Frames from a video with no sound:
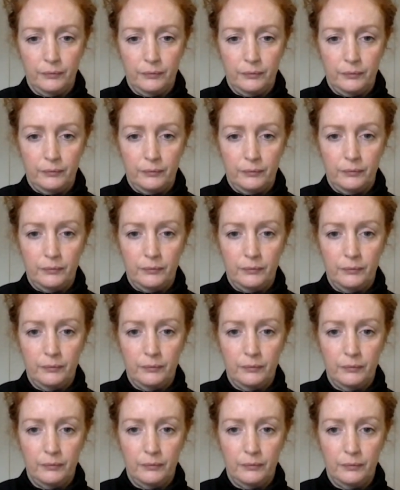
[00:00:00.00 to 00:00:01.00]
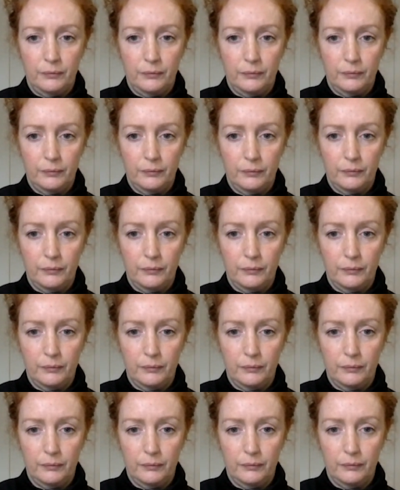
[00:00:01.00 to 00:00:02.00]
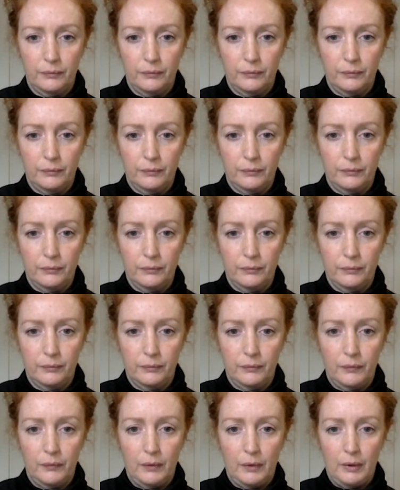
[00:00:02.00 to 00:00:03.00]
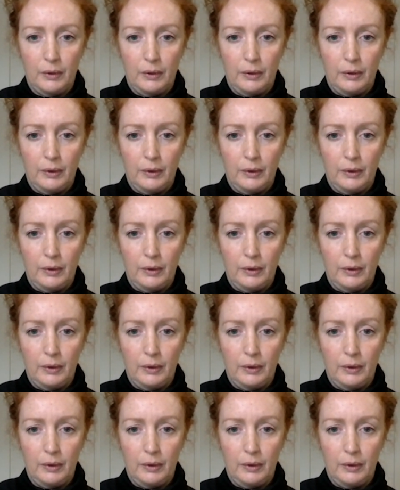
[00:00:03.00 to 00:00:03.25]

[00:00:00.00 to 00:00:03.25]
This person isn't speaking.